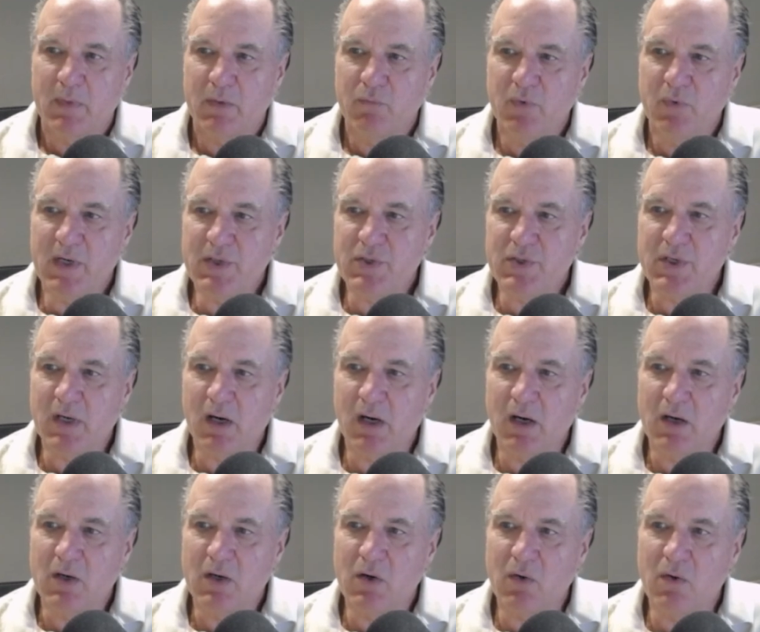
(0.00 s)
reaching
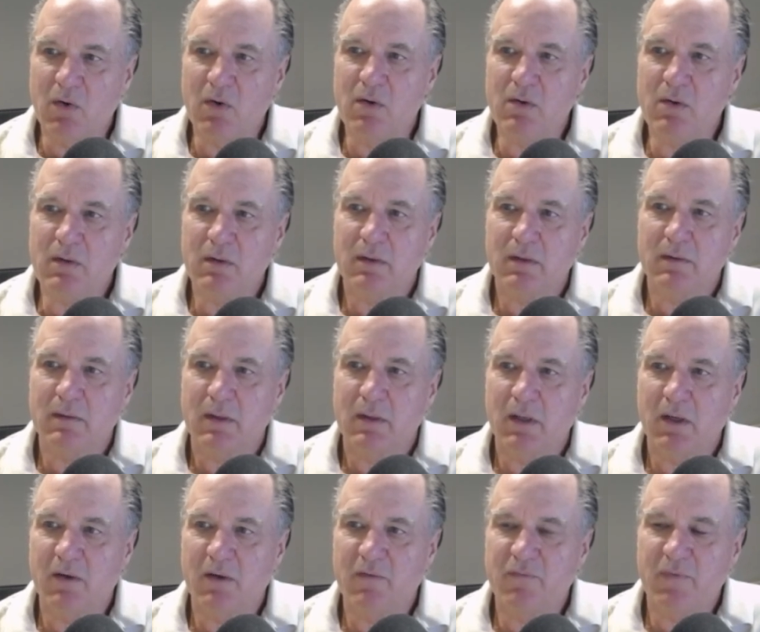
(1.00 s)
our goal
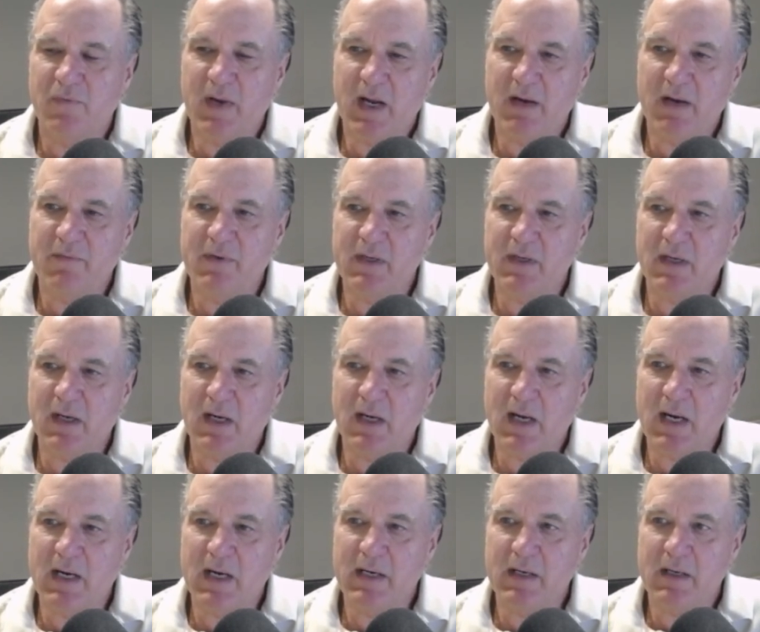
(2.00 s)
of having a
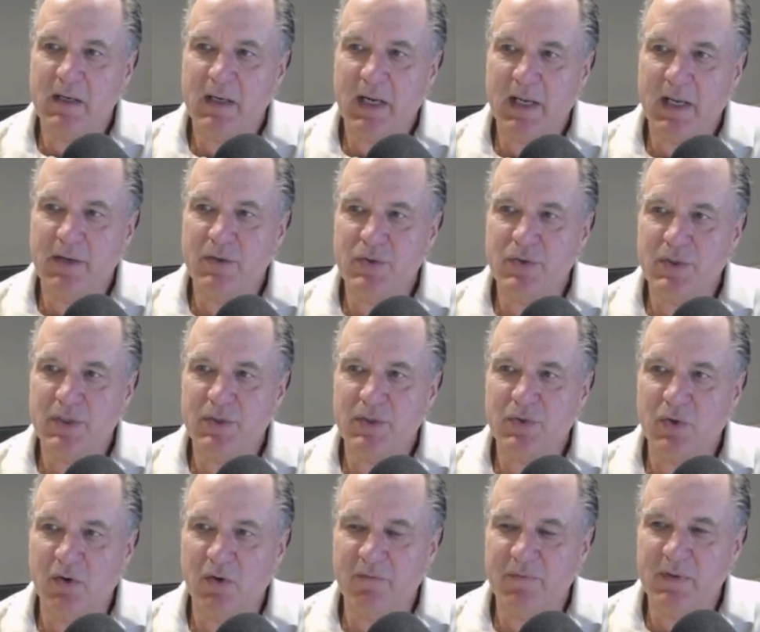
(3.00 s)
high energy
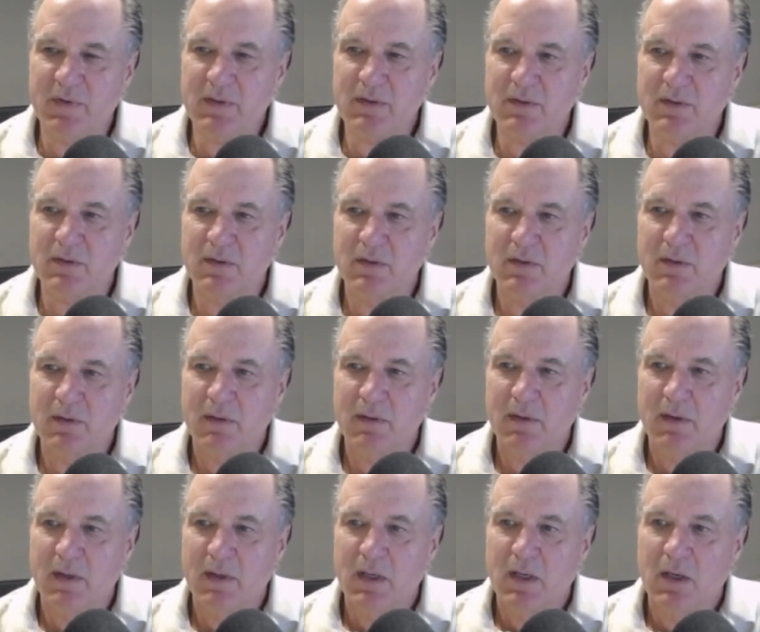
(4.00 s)
surface?
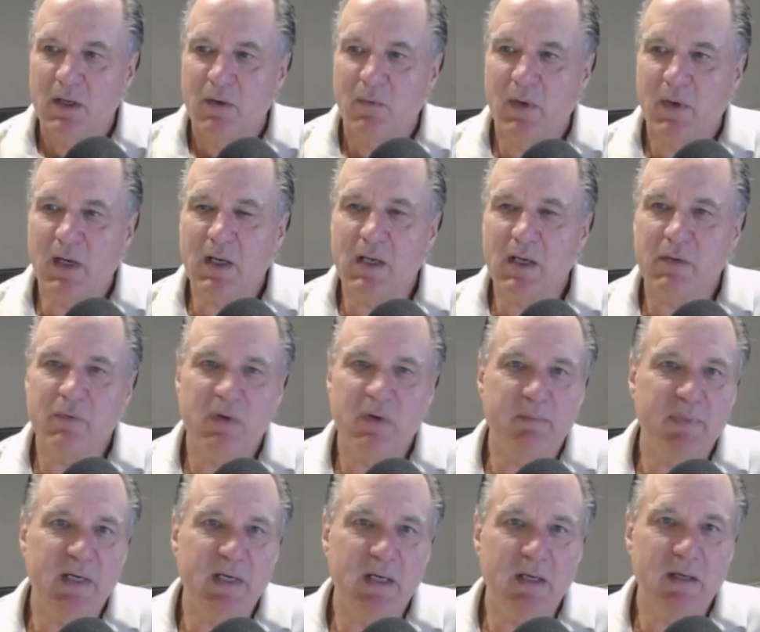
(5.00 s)
Well, it would
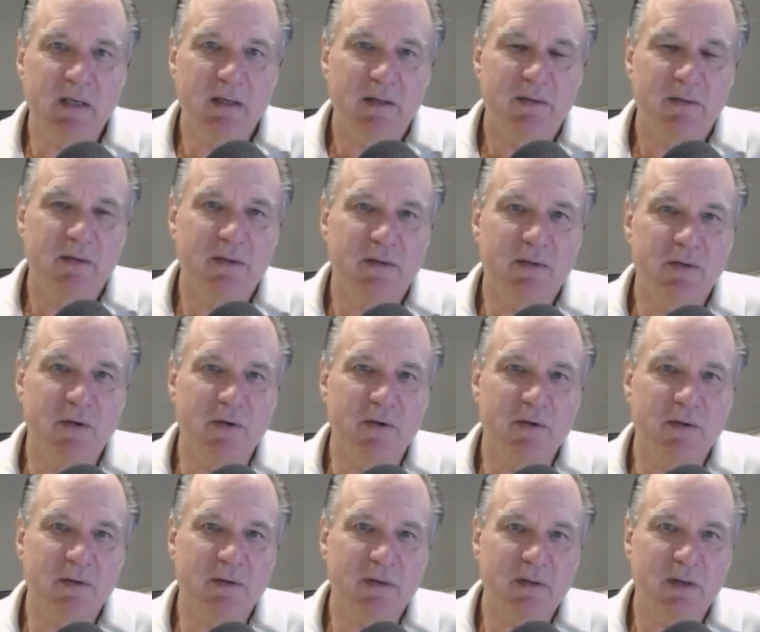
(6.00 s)
be the
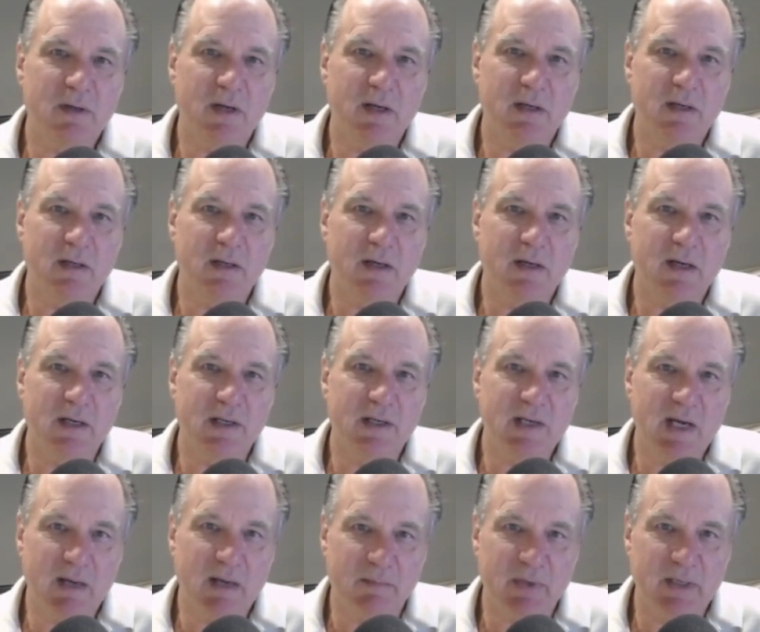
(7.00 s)
dirt and the
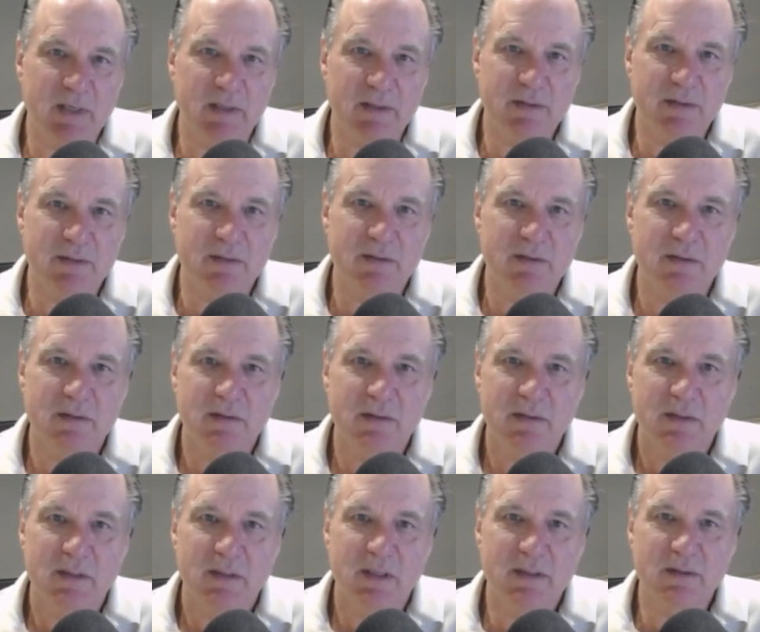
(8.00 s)
contaminants.
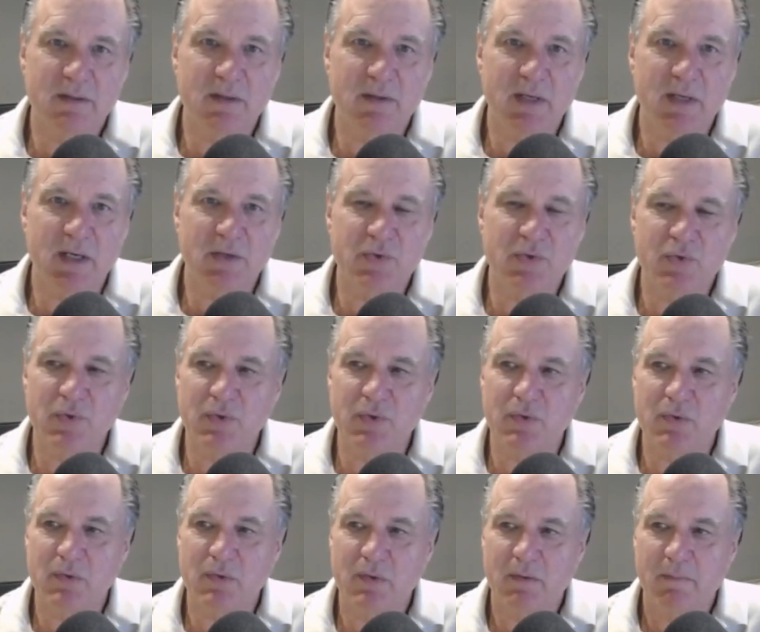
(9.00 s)
Isn't that
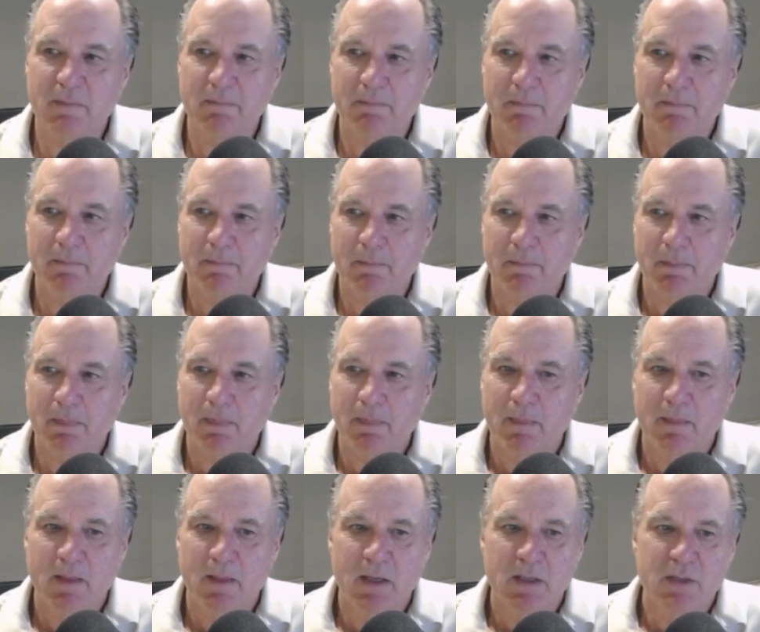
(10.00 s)
true?
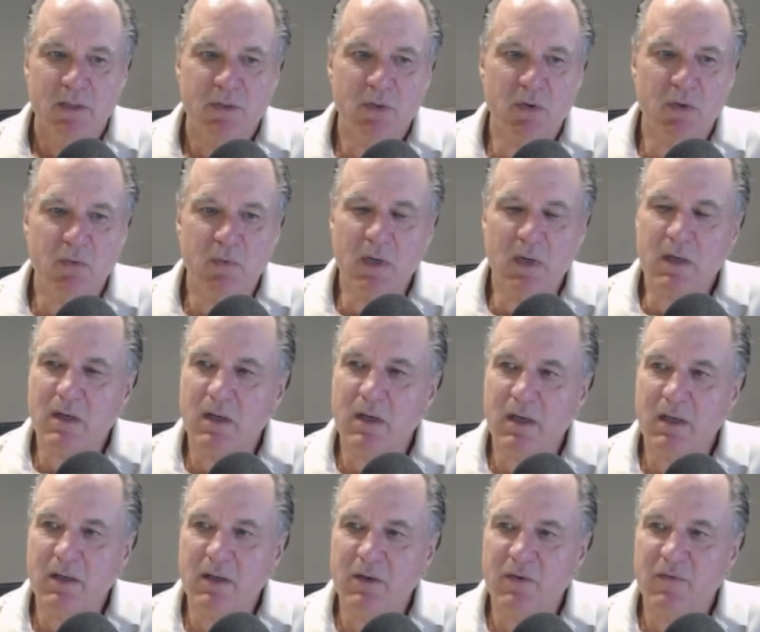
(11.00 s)
So what
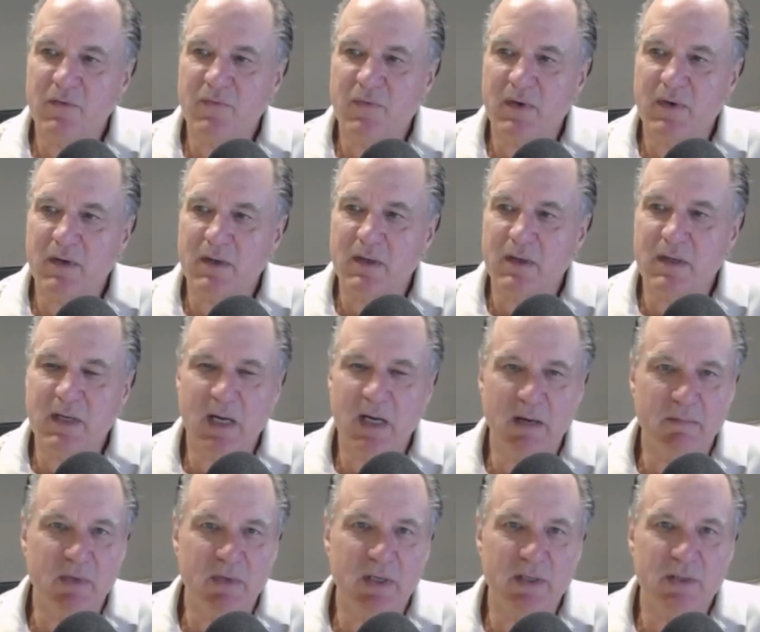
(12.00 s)
kind of
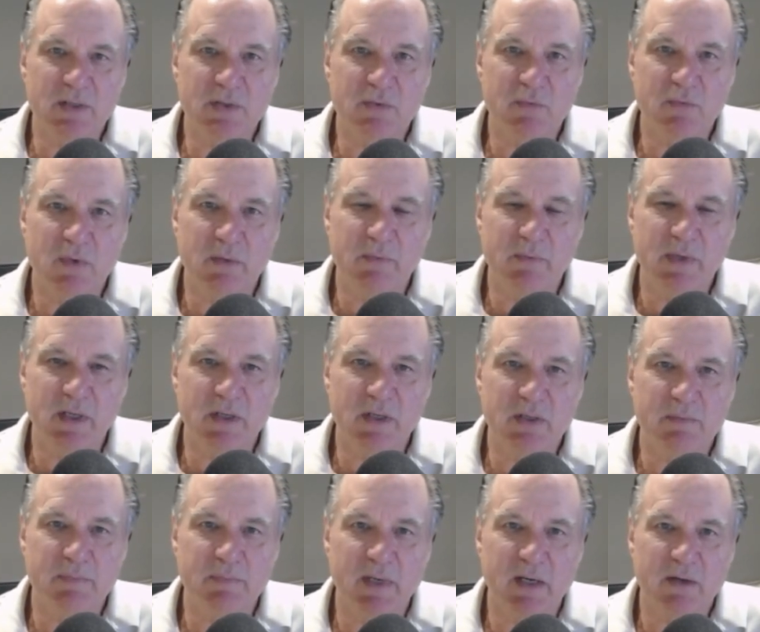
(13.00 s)
contaminants would we
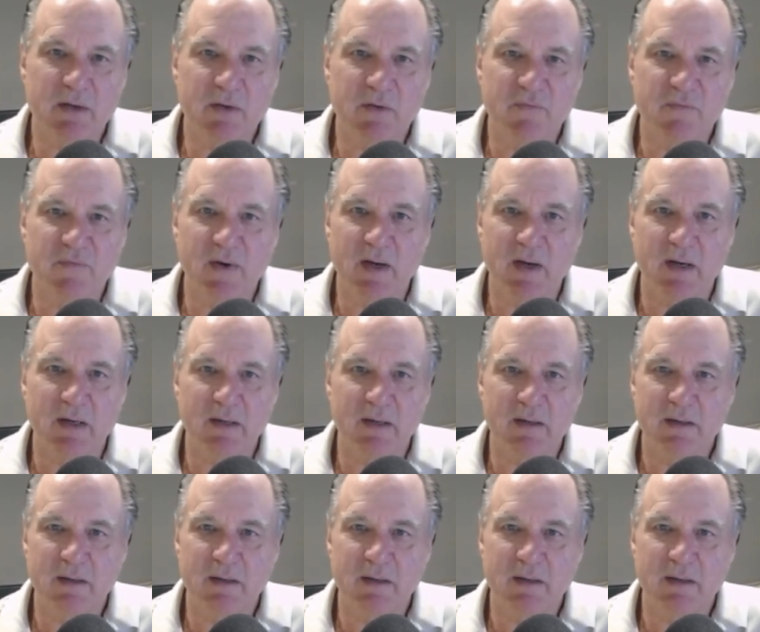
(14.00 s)
expect to find?